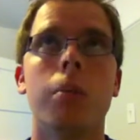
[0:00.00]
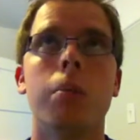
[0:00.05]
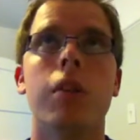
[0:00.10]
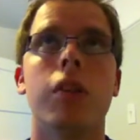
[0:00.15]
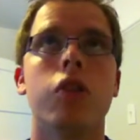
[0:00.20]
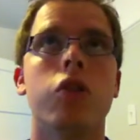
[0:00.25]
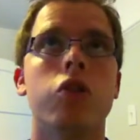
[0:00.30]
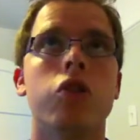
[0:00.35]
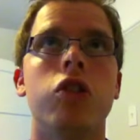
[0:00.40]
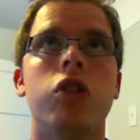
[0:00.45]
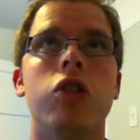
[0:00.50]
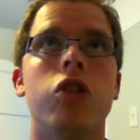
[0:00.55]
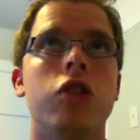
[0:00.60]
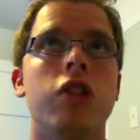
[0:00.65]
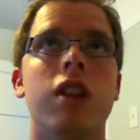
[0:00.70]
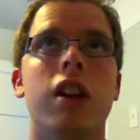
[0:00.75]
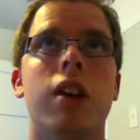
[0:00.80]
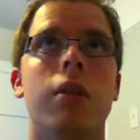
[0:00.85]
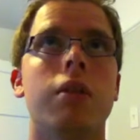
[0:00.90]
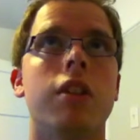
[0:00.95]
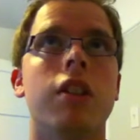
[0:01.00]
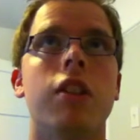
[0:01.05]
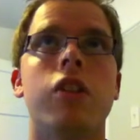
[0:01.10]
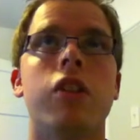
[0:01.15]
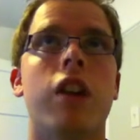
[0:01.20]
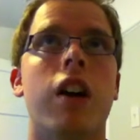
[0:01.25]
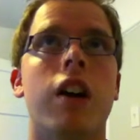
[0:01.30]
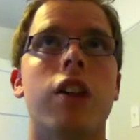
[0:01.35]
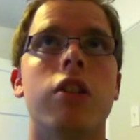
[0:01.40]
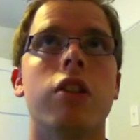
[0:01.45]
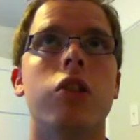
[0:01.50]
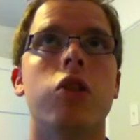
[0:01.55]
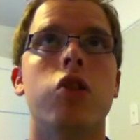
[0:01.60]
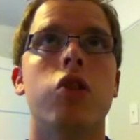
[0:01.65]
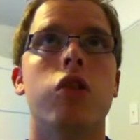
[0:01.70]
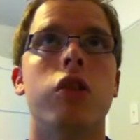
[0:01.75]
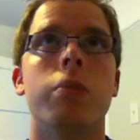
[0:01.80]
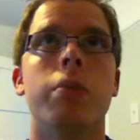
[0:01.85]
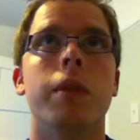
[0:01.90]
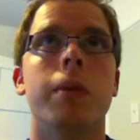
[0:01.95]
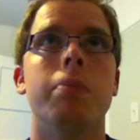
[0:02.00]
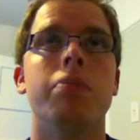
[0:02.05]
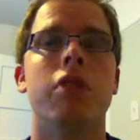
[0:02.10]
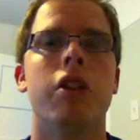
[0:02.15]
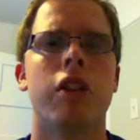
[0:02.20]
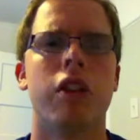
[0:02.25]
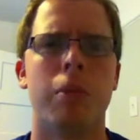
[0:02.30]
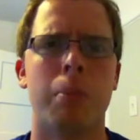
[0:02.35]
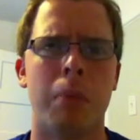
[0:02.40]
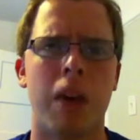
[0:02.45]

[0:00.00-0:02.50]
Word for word: Best strategic game in the entire history of Big Brother.